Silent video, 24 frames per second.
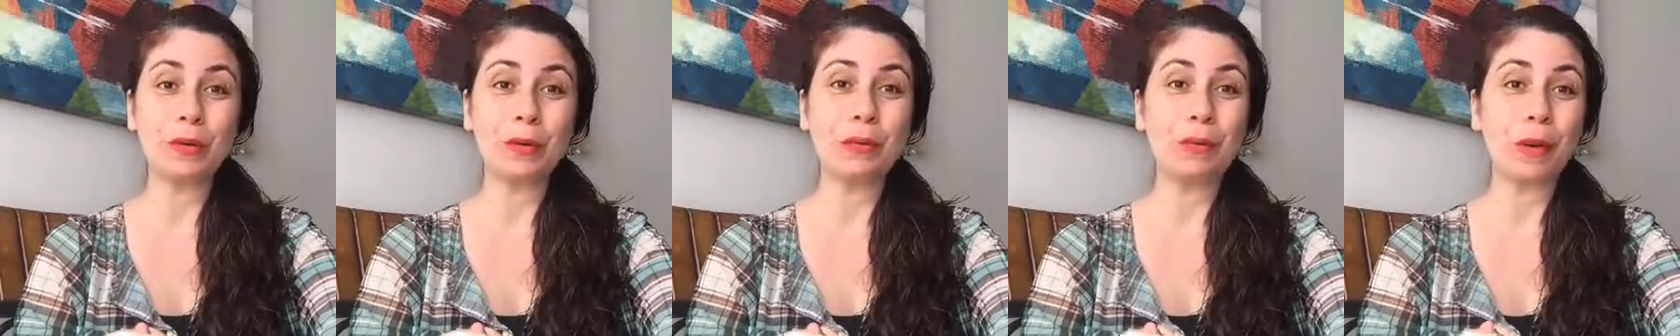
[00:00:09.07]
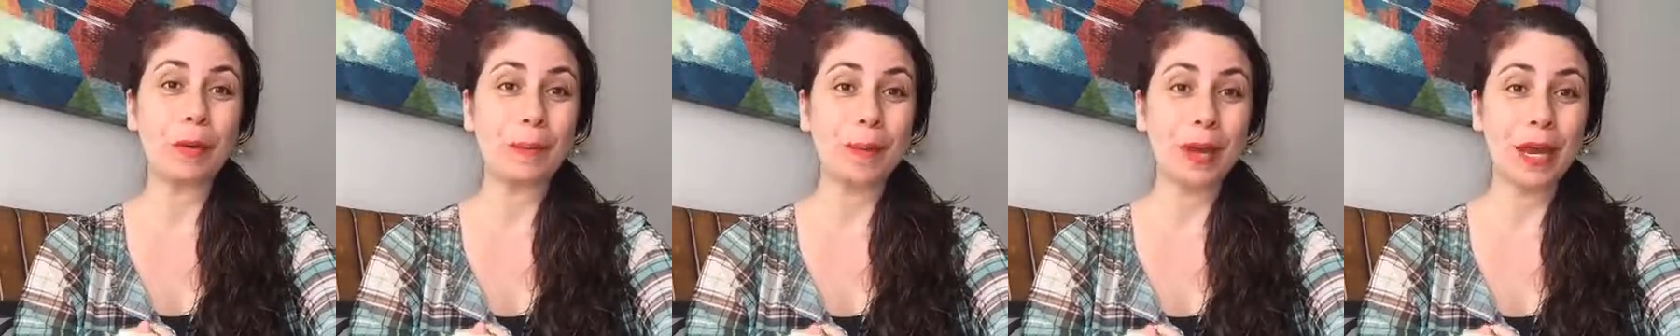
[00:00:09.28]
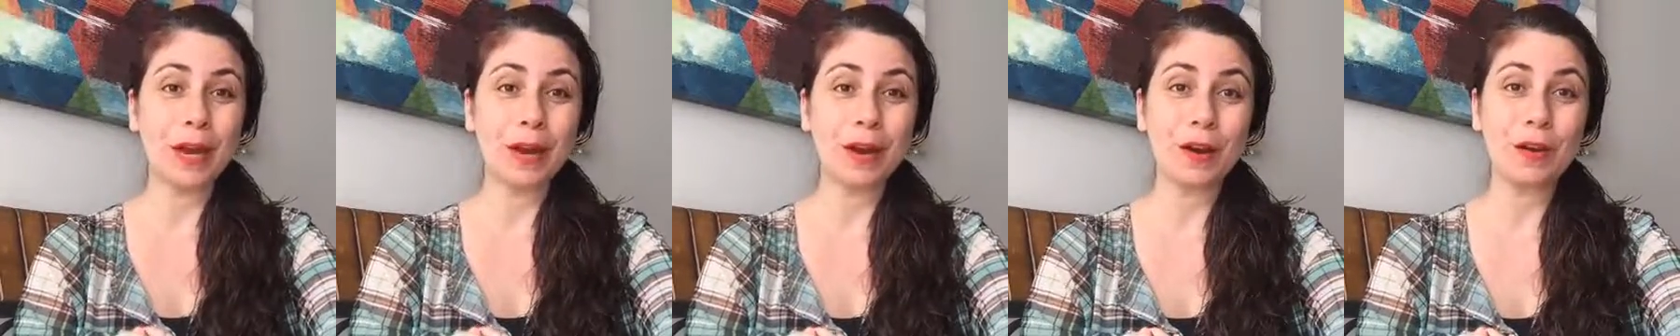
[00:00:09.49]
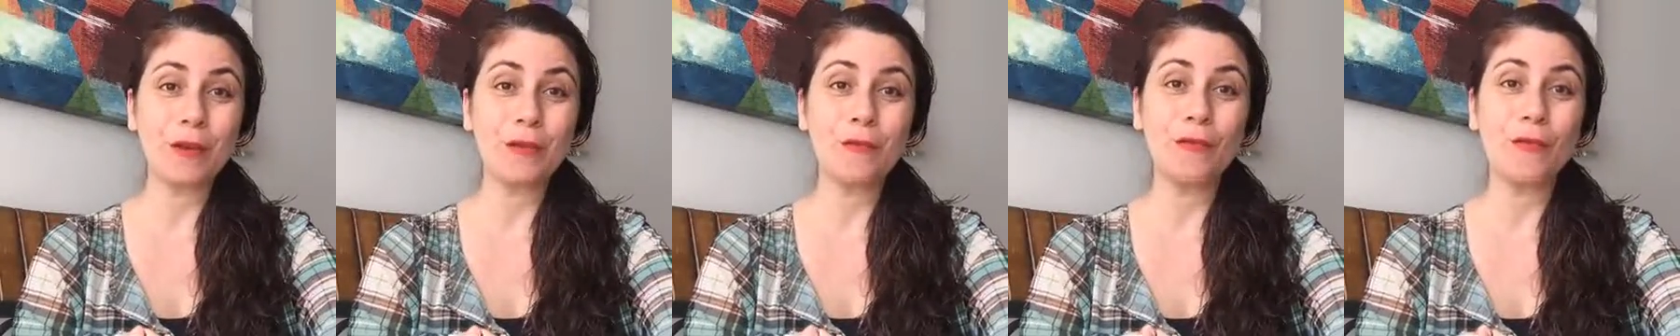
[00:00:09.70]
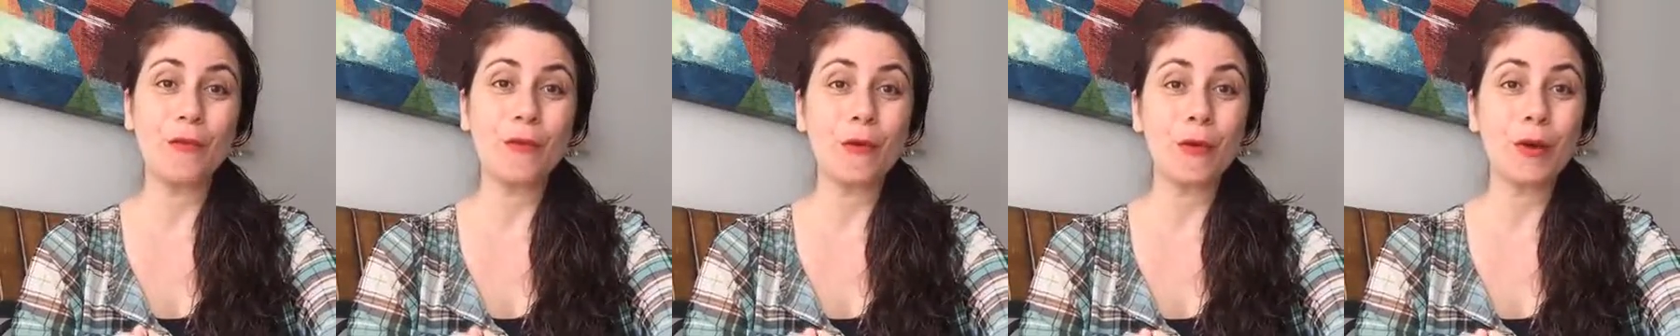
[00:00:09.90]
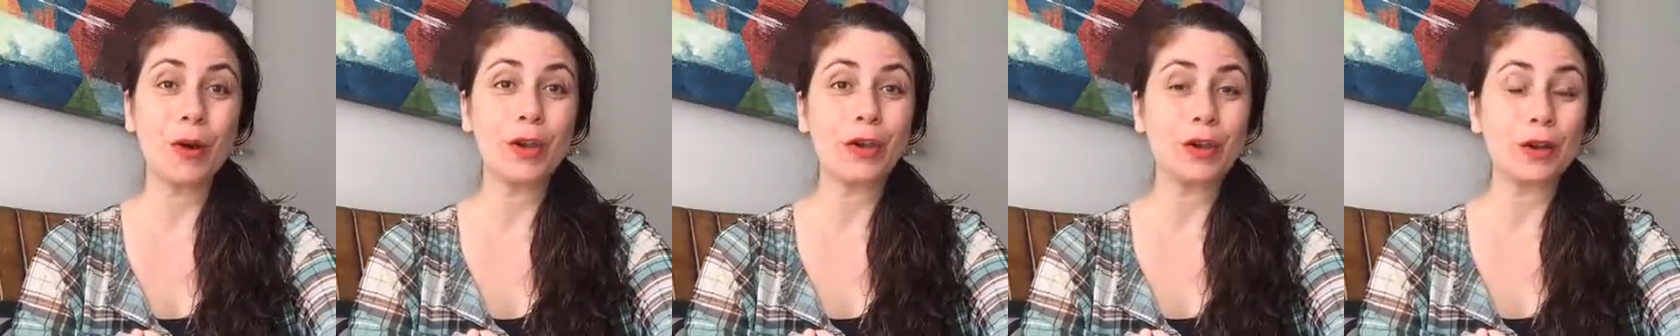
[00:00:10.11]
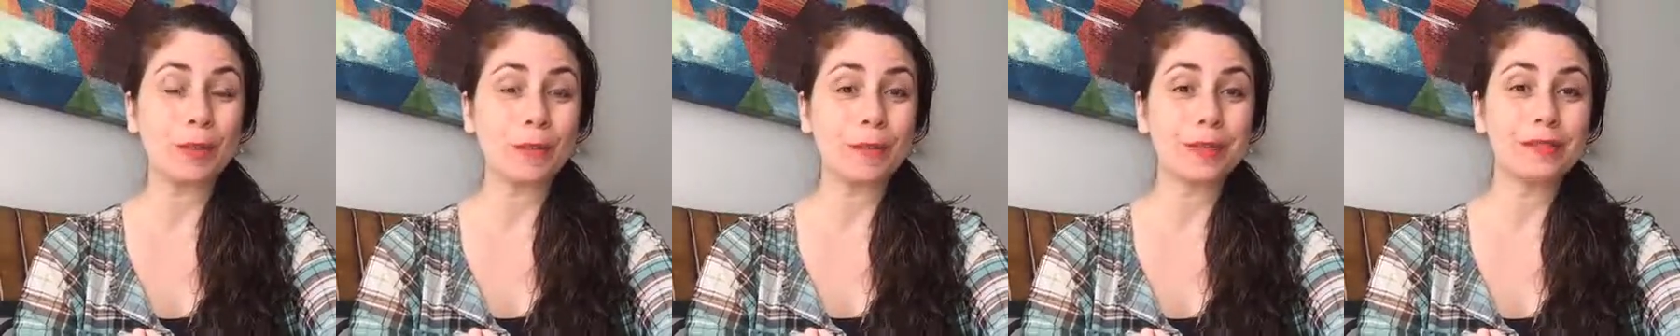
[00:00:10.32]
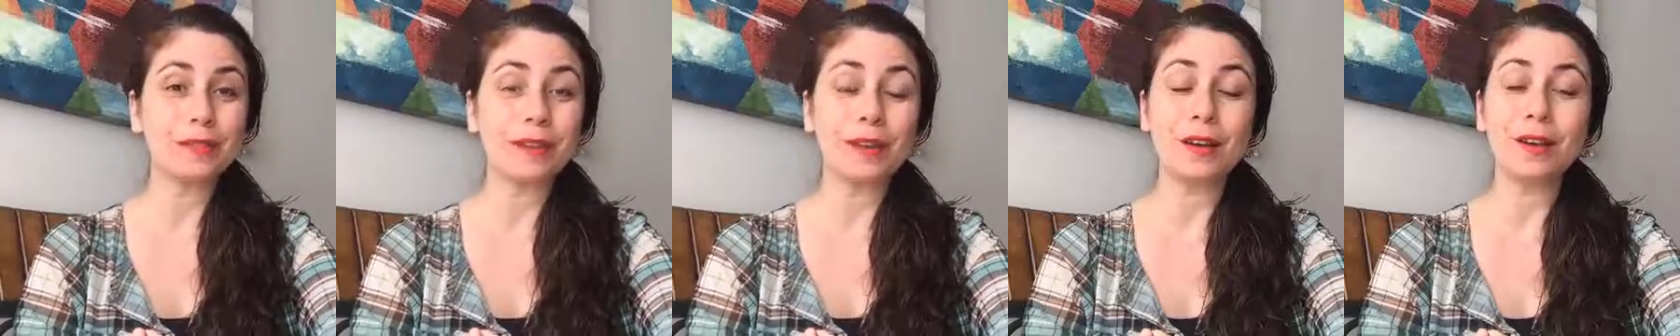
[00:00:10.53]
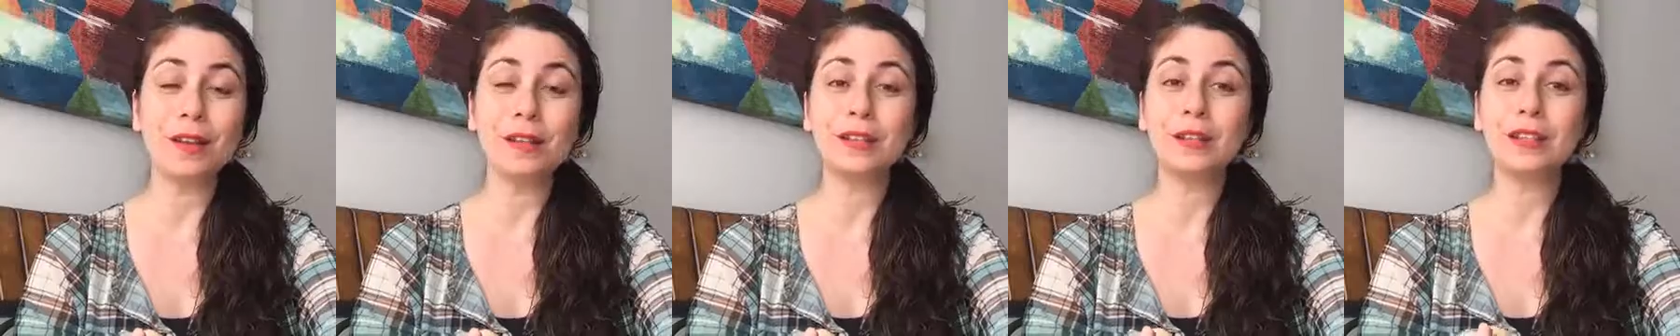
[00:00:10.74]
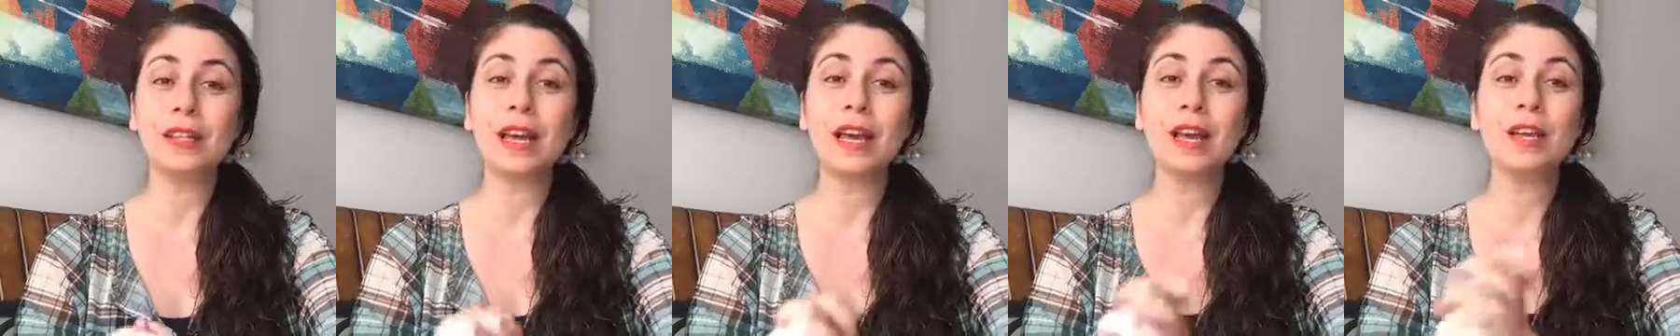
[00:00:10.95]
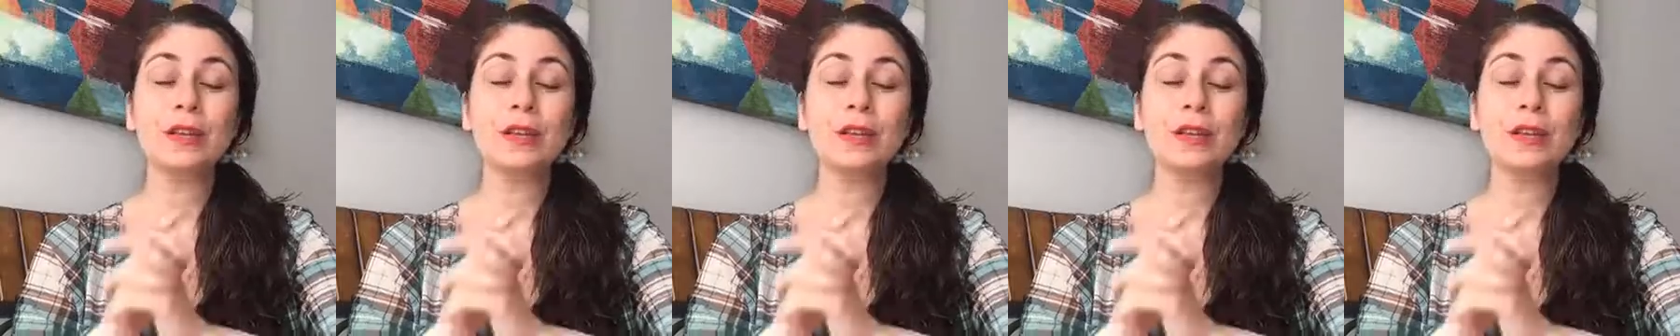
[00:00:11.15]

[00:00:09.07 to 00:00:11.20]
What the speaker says: prepare for your massage.